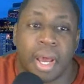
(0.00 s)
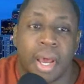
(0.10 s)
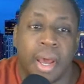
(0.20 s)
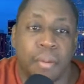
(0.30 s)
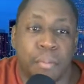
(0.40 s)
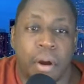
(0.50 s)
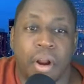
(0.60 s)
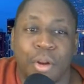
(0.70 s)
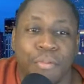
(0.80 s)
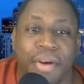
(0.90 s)
Um,
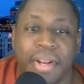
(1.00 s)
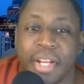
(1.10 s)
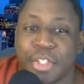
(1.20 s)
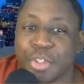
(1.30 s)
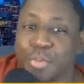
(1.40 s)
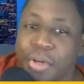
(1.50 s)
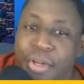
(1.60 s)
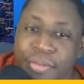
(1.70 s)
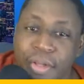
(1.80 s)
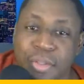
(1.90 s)
Harloon Financials, what are
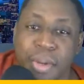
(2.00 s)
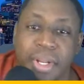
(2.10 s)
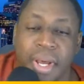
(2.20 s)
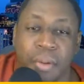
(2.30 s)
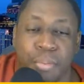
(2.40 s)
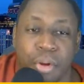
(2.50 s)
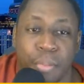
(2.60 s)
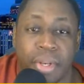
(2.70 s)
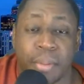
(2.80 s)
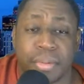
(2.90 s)
your thoughts about the
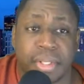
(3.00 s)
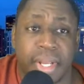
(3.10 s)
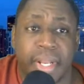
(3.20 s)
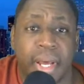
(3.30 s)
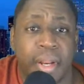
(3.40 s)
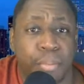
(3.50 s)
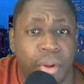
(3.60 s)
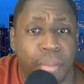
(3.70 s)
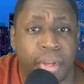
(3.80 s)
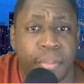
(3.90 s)
unemployment numbers today? The
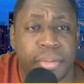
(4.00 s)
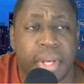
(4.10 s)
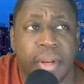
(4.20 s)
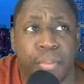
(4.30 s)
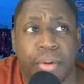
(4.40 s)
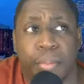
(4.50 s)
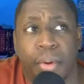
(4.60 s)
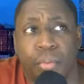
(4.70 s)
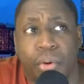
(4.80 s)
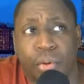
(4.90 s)
unemployment numbers, unemployment
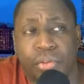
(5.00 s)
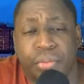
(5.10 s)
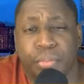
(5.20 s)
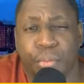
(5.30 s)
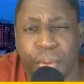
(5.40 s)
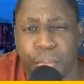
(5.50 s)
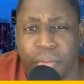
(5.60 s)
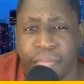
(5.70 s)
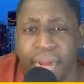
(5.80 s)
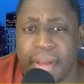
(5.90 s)
rose from
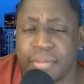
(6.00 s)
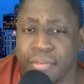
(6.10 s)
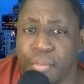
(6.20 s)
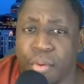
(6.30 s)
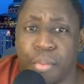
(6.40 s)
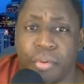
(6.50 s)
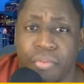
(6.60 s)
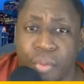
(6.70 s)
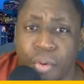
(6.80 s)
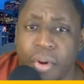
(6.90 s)
3.5 to
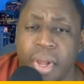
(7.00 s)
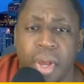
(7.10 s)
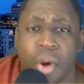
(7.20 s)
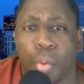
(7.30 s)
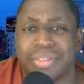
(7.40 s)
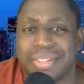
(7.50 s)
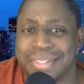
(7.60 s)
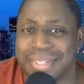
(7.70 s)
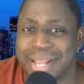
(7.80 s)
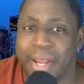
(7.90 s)
4.4, was a
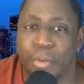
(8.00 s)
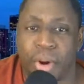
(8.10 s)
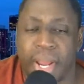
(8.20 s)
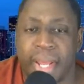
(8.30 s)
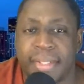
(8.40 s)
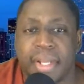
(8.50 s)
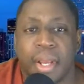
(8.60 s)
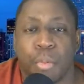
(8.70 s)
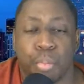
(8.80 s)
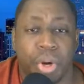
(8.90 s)
slight rise,
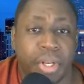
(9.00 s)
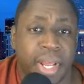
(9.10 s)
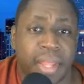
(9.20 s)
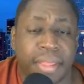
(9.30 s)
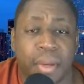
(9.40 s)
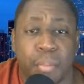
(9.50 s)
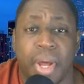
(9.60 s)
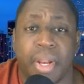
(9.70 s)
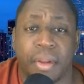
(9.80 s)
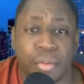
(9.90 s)
but you got to think
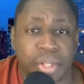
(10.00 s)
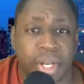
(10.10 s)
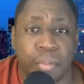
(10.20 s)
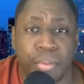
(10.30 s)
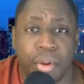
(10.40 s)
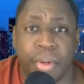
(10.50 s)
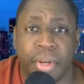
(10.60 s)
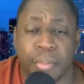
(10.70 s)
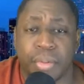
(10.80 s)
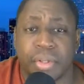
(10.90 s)
about it. Those unemployment
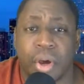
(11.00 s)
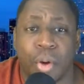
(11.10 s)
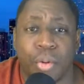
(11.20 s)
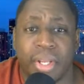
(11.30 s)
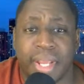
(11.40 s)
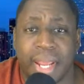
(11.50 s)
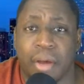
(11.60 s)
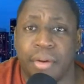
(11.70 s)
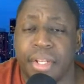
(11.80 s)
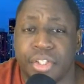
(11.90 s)
numbers only
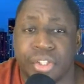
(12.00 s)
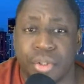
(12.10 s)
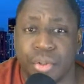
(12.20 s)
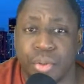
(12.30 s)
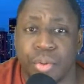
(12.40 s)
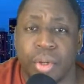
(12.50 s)
counted to.